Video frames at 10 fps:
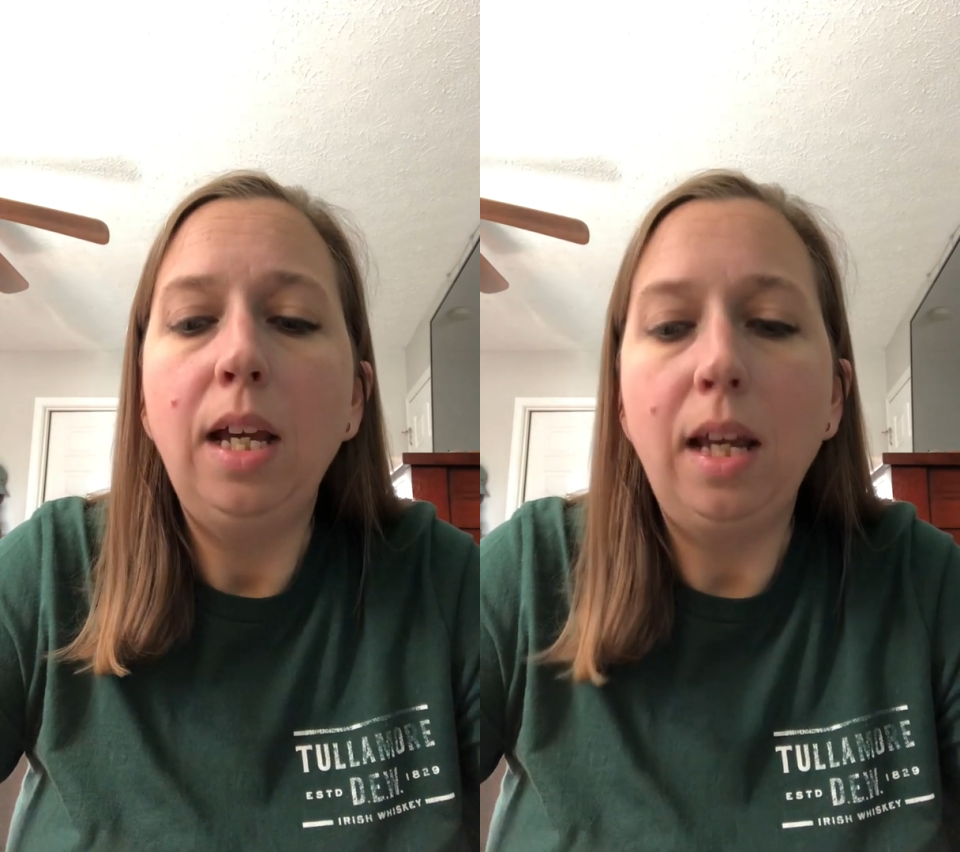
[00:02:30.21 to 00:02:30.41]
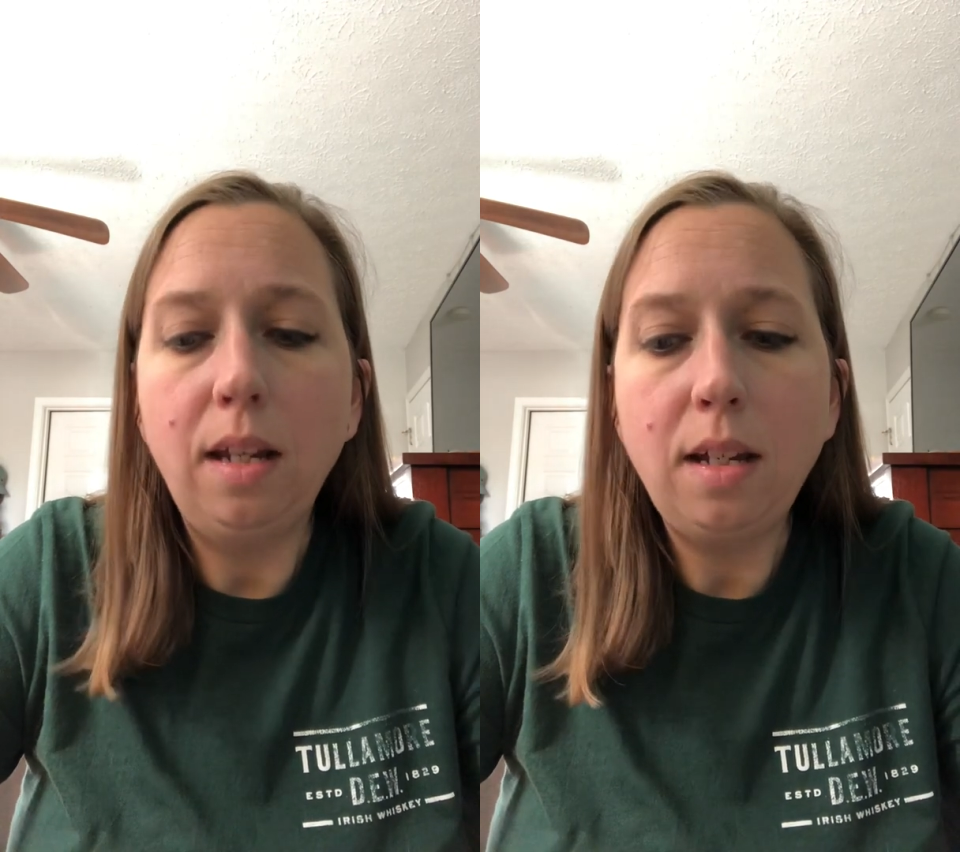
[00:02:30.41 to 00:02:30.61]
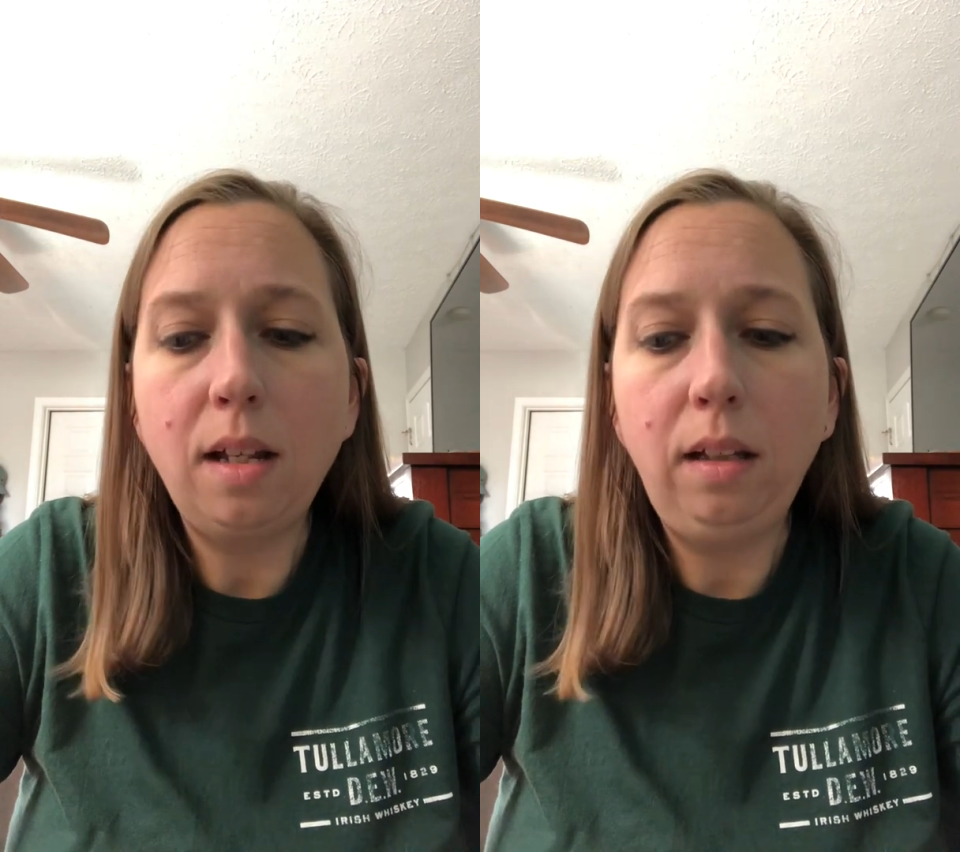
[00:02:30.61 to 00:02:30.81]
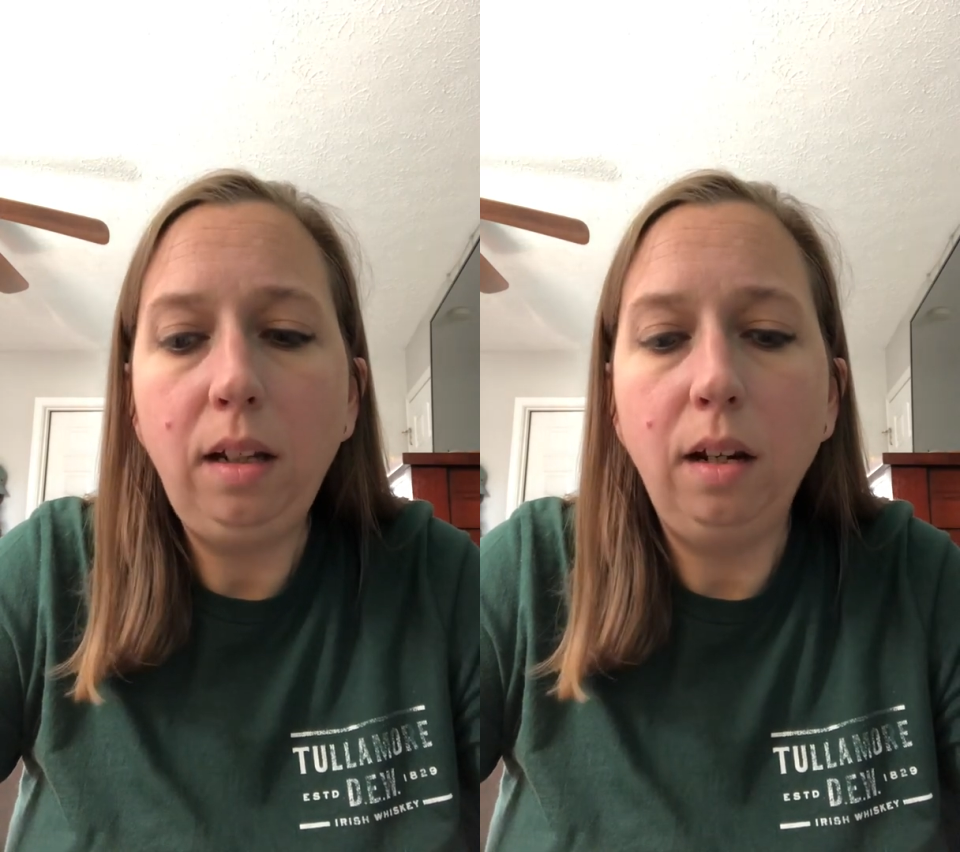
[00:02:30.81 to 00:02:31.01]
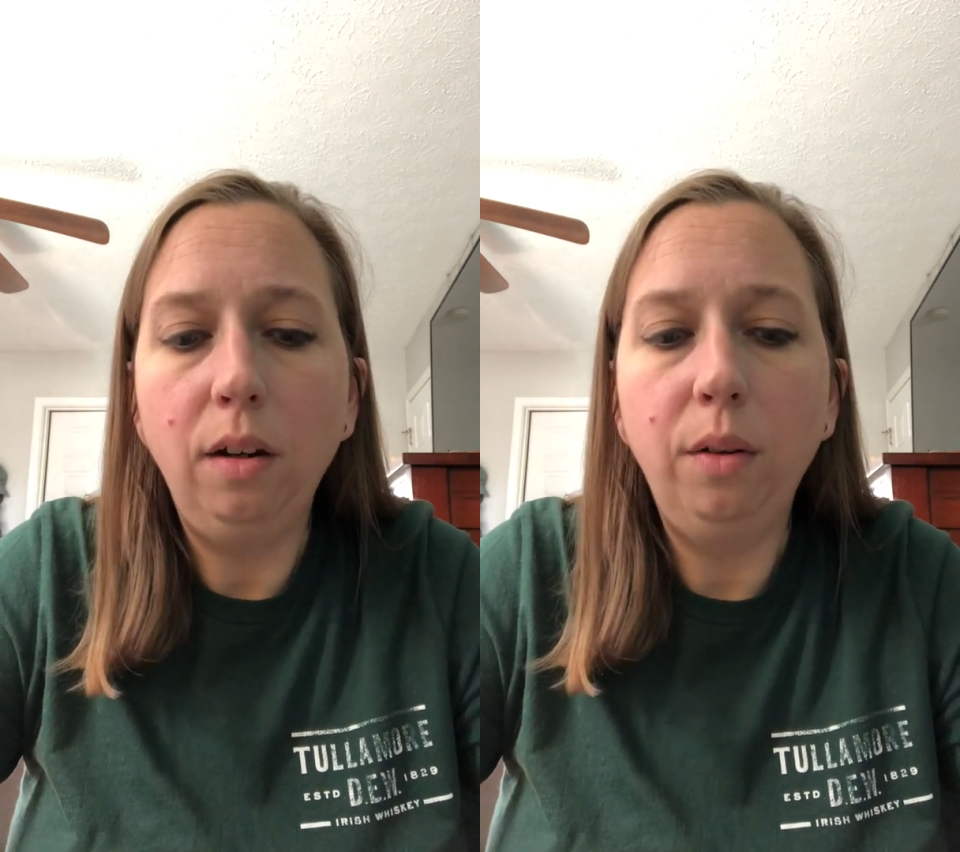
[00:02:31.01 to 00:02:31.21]
it is
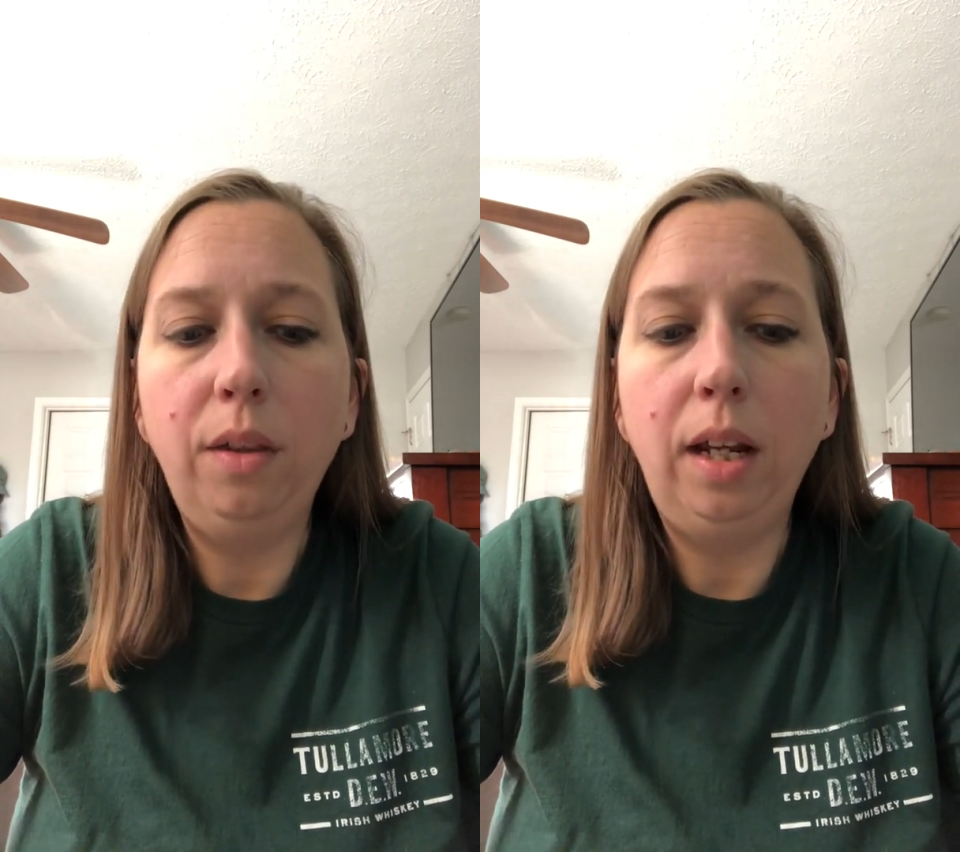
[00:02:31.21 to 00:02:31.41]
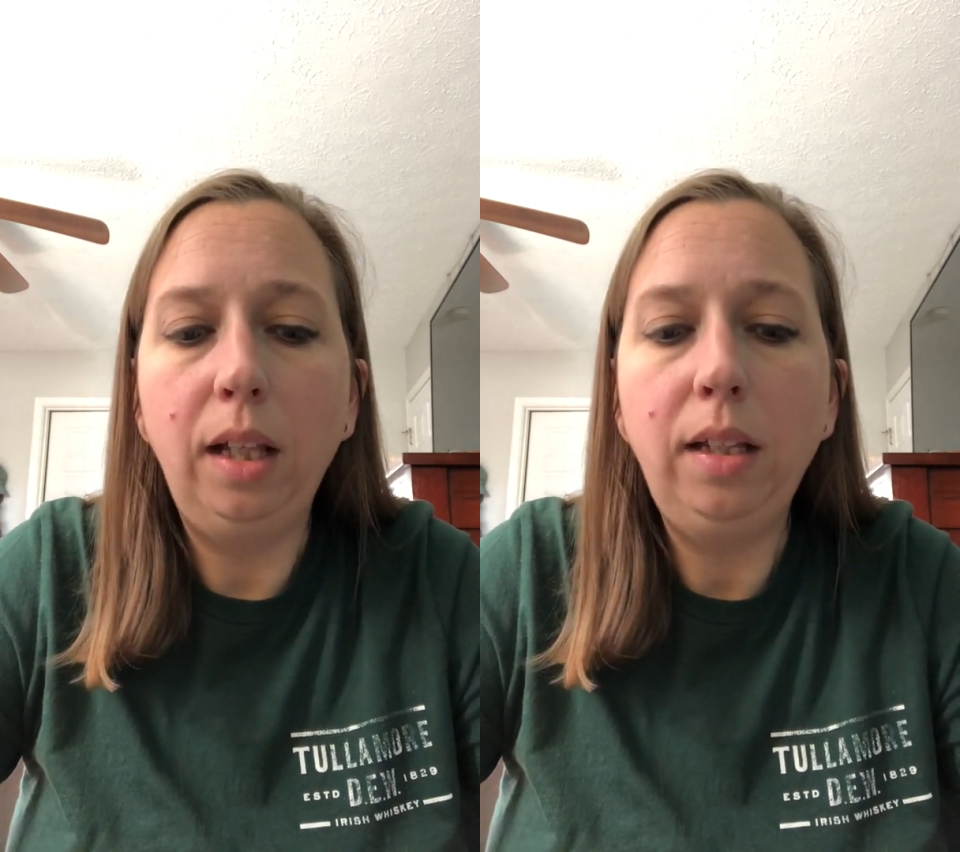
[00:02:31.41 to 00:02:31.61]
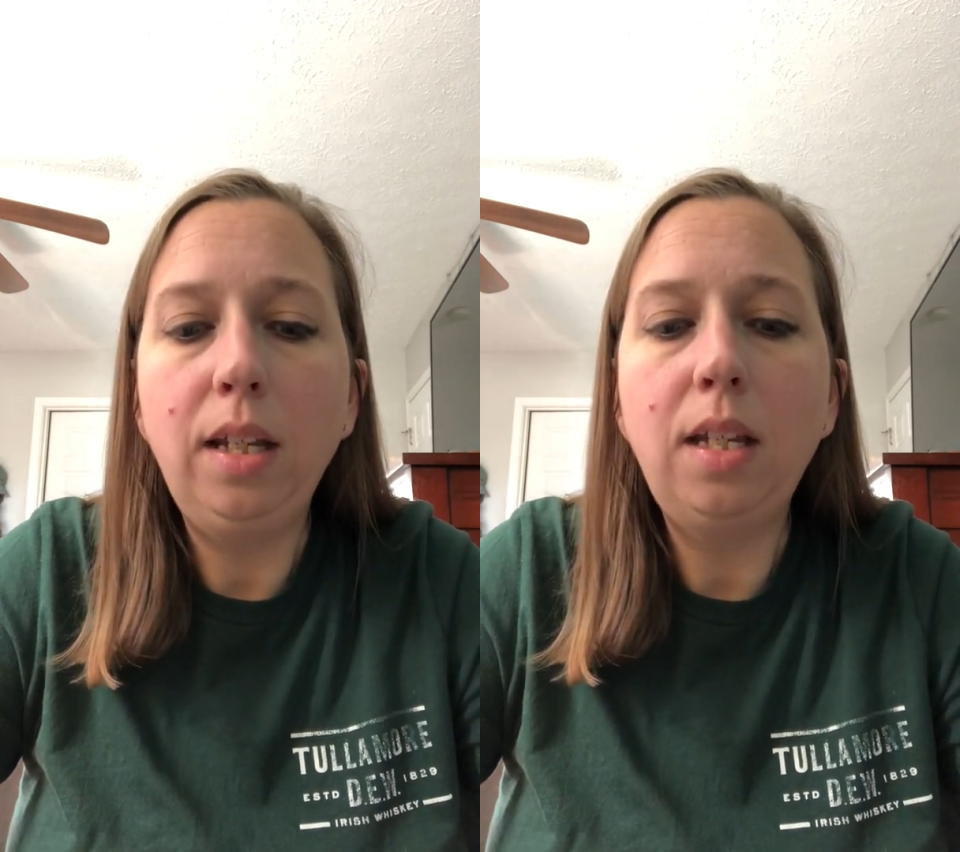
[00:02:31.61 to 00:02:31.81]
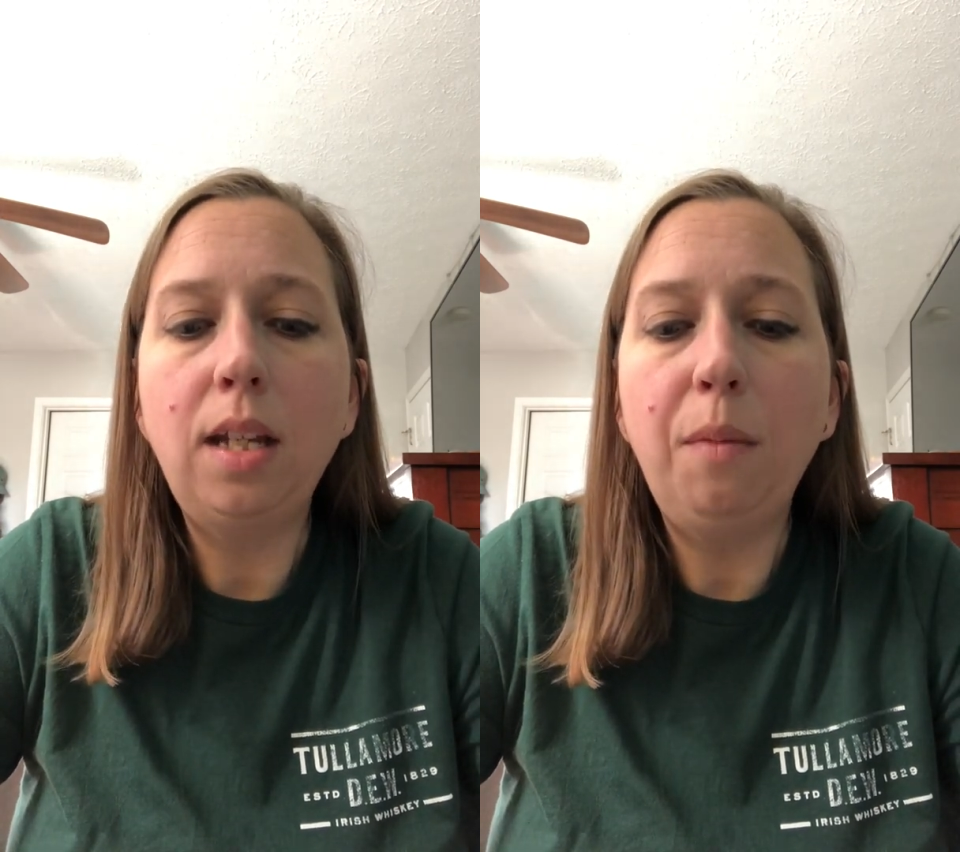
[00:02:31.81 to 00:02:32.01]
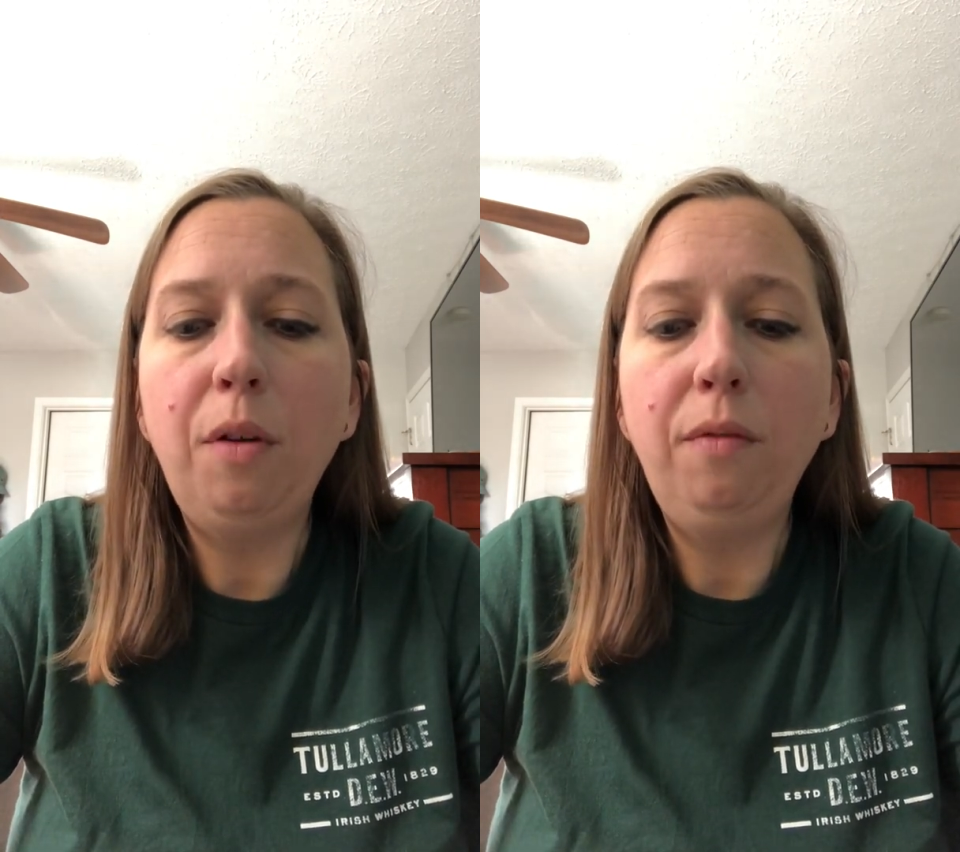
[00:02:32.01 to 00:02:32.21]
clear that at least
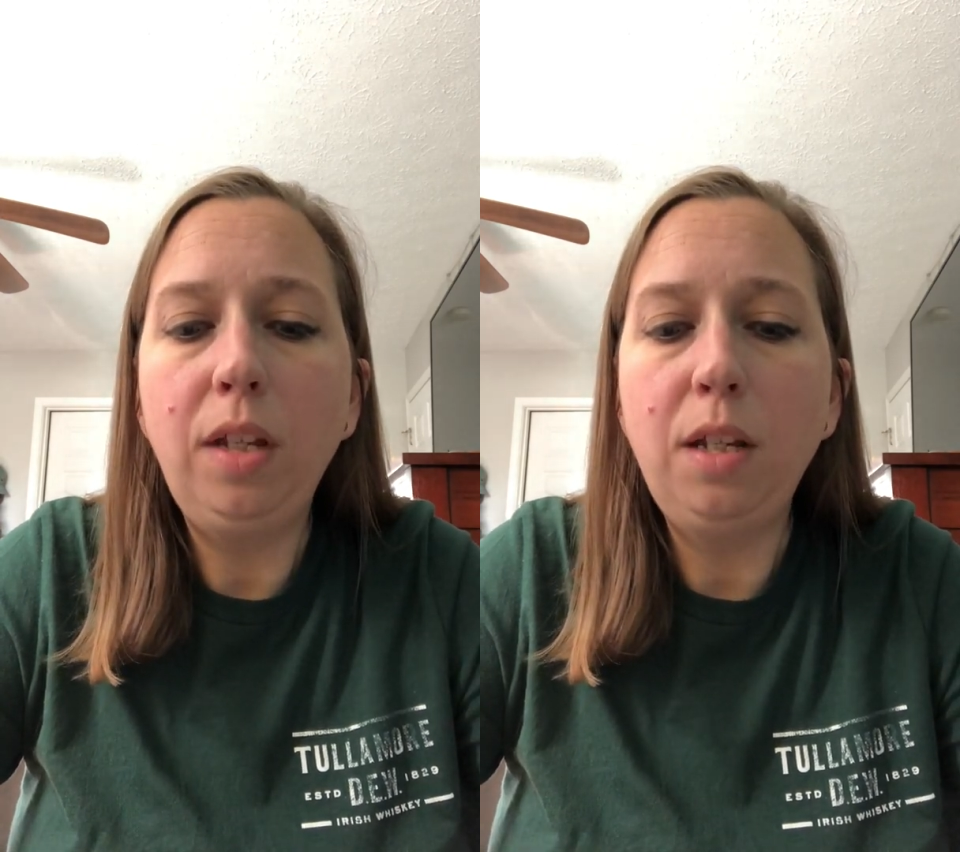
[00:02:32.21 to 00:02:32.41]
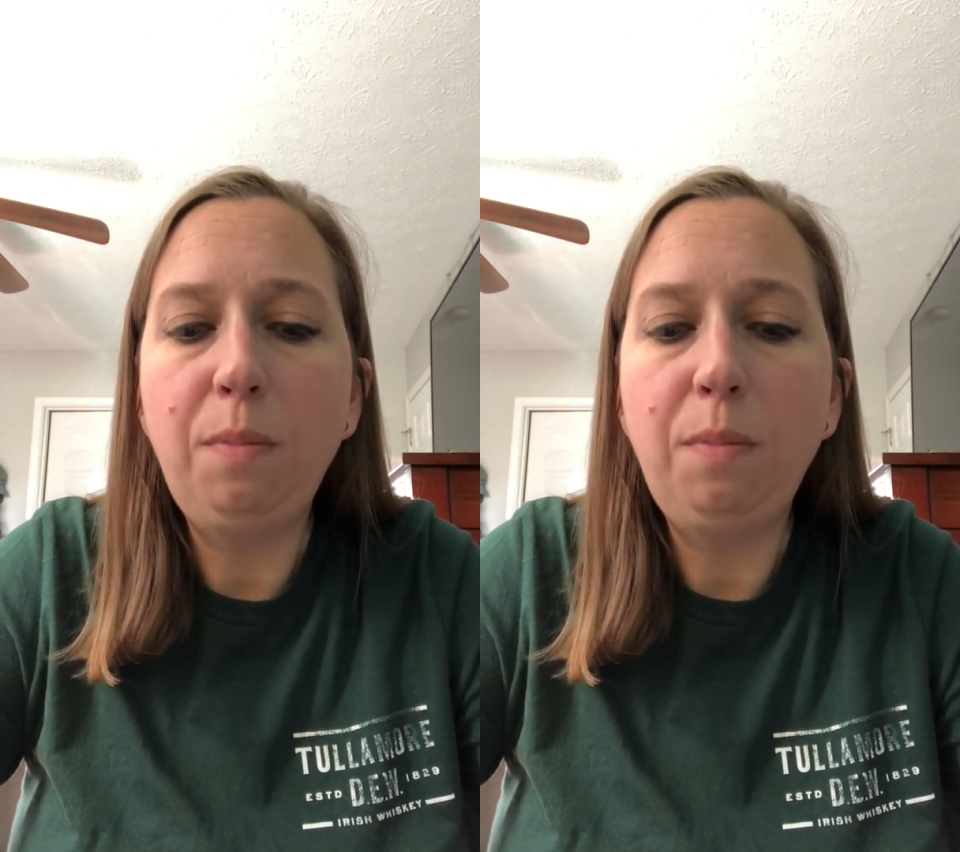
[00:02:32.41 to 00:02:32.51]
some of these